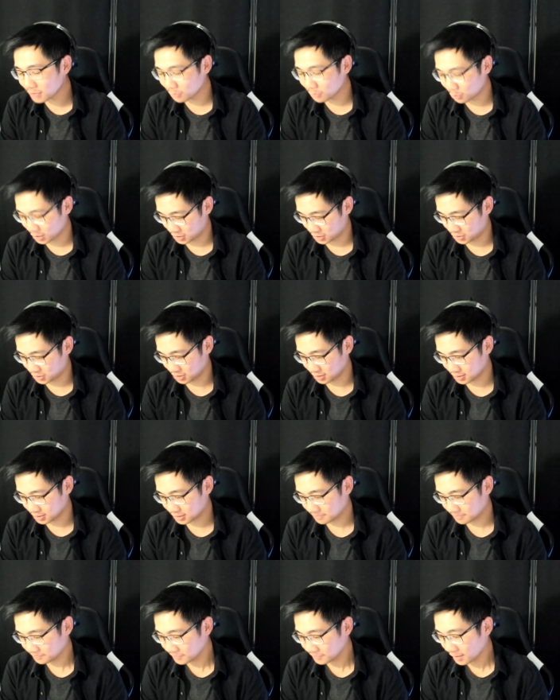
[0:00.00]
of
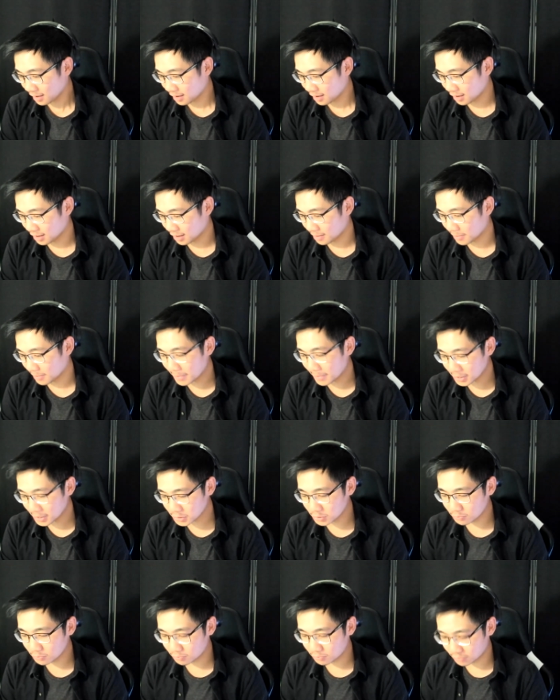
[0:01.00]
questions, I'm
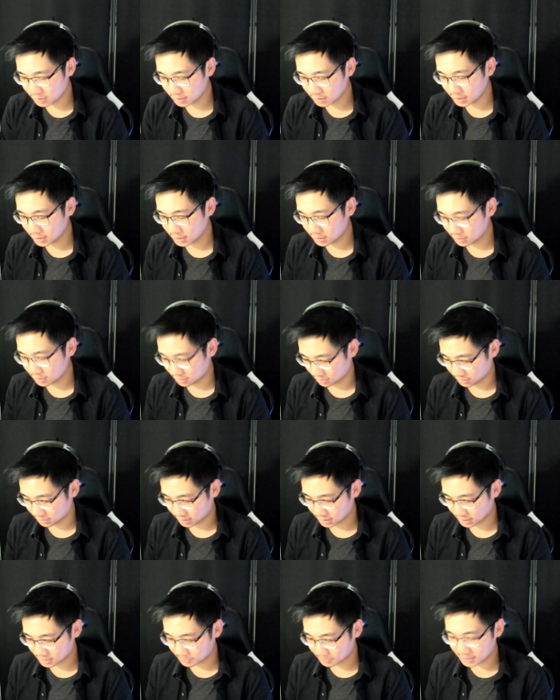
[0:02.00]
actually really
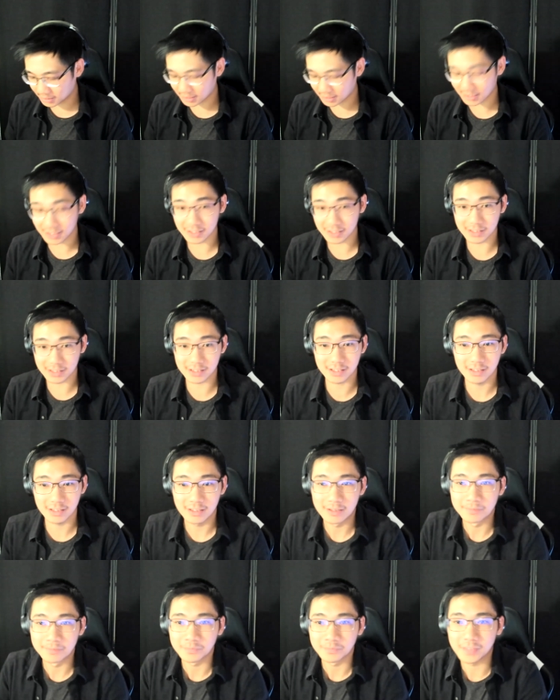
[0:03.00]
curious, because
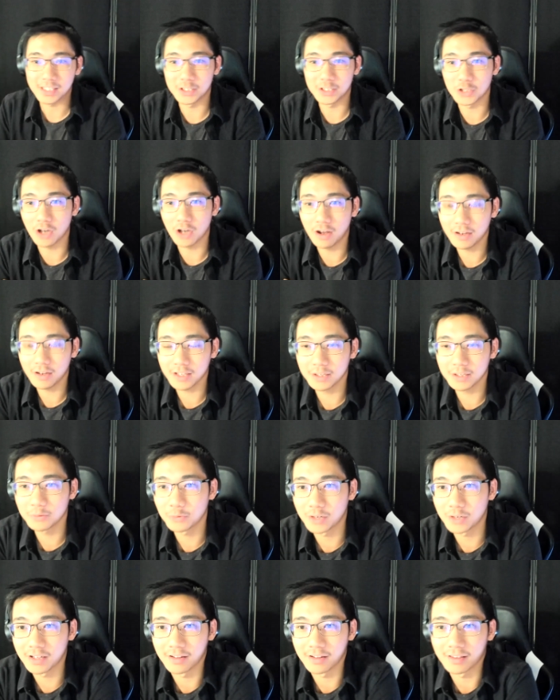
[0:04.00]
in talking
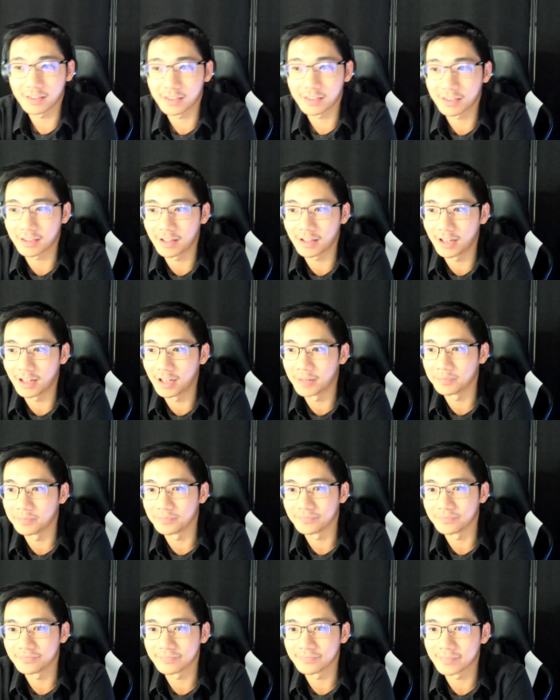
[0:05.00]
with,
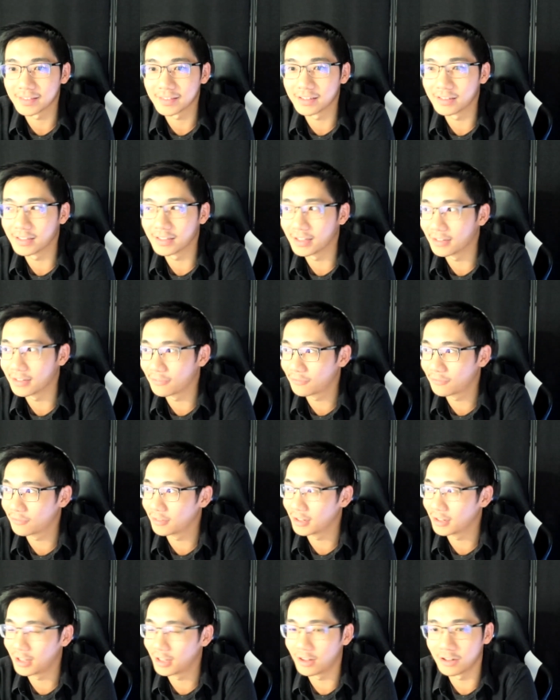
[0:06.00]

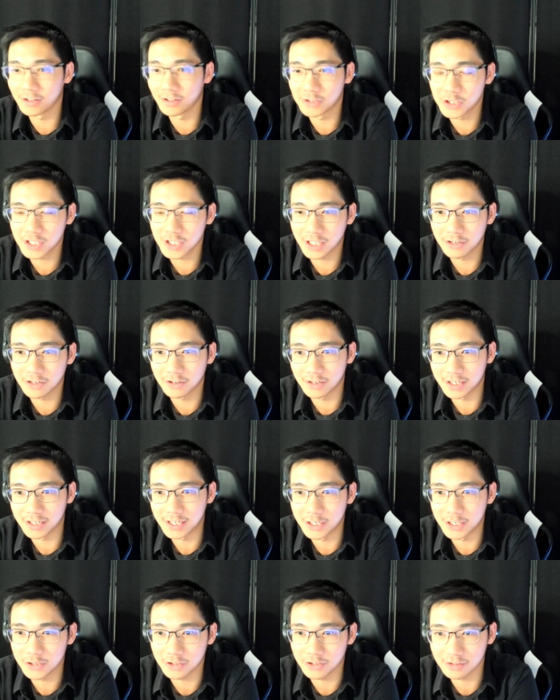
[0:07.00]
I'll just say her
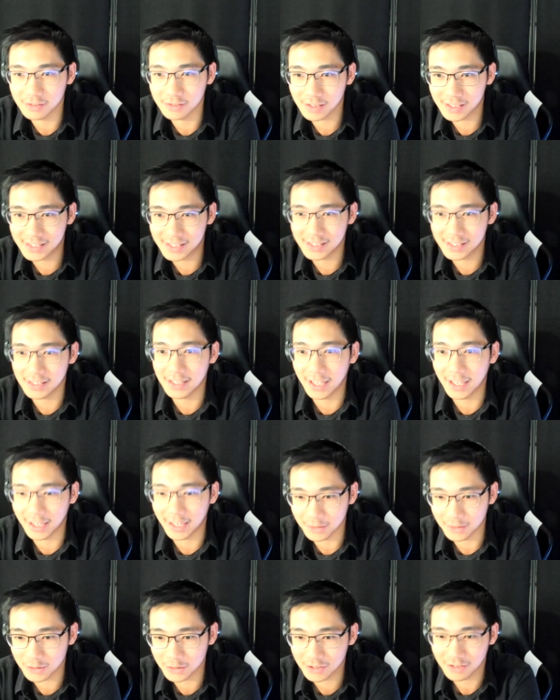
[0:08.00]
initials,
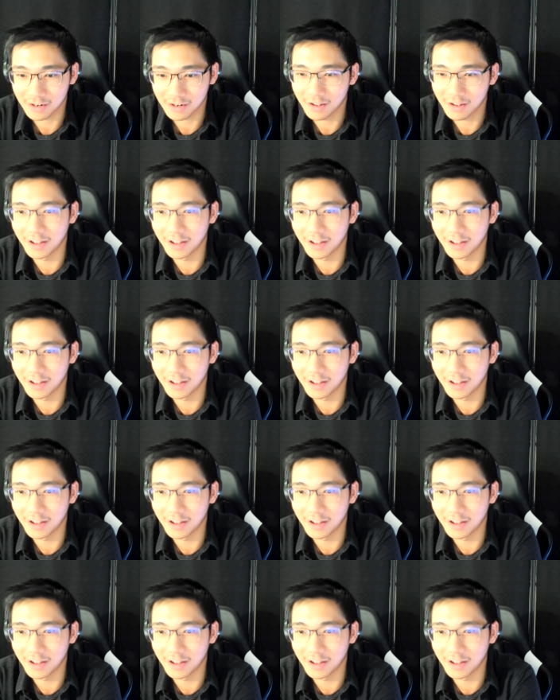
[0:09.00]
CH,